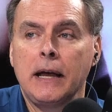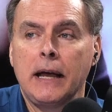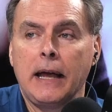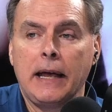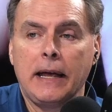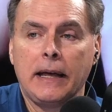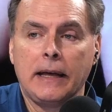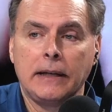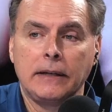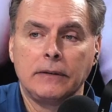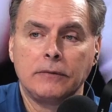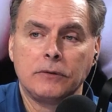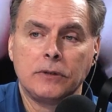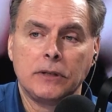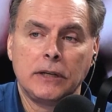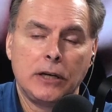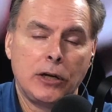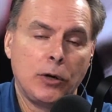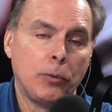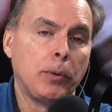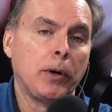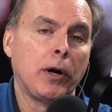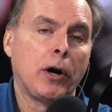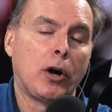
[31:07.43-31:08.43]
And
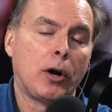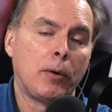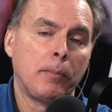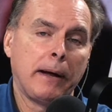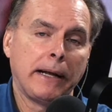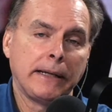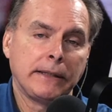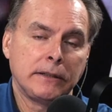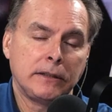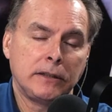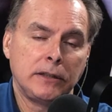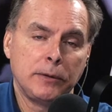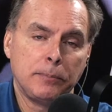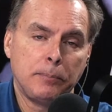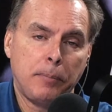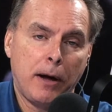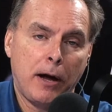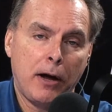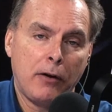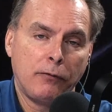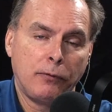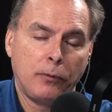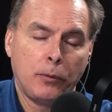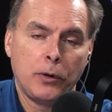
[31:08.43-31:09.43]
here we are about to clip
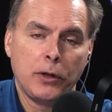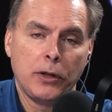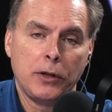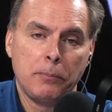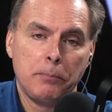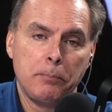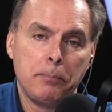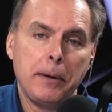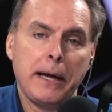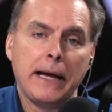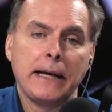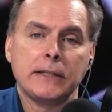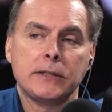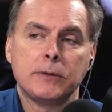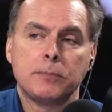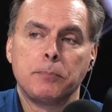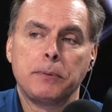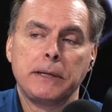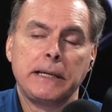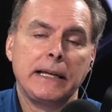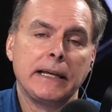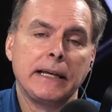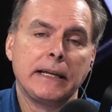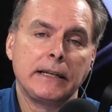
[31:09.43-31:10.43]
off one of the
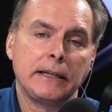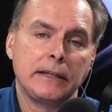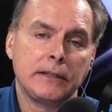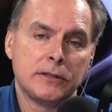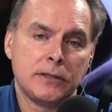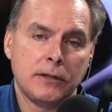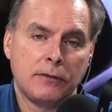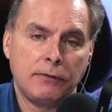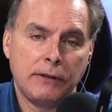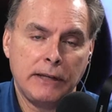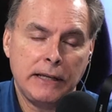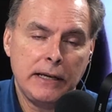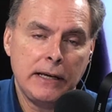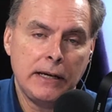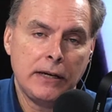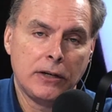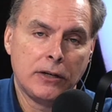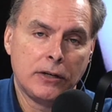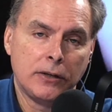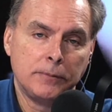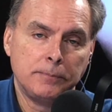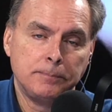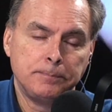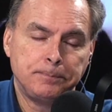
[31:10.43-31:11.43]
best beginnings of a
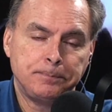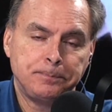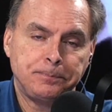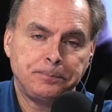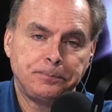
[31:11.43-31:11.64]
year